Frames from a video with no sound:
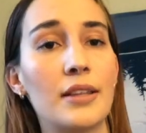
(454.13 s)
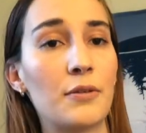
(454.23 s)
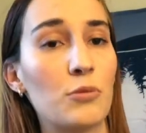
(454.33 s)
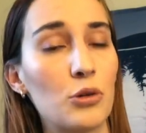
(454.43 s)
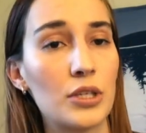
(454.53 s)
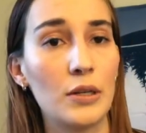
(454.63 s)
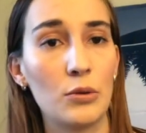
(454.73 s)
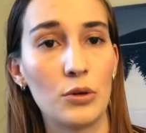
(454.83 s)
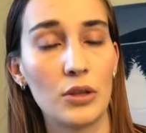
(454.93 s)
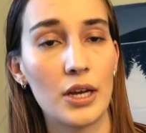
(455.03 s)
They were mostly
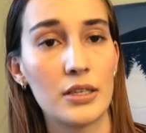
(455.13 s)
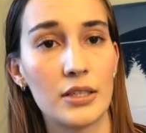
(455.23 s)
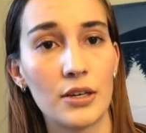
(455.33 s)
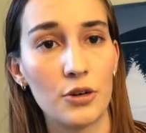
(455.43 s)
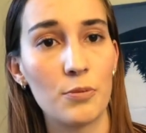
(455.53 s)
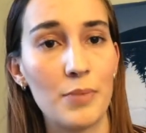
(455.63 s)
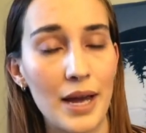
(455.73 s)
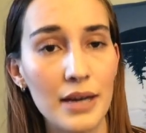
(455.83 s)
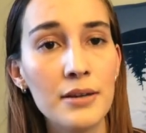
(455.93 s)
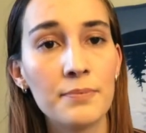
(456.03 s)
localized in our
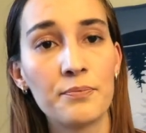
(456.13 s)
bed.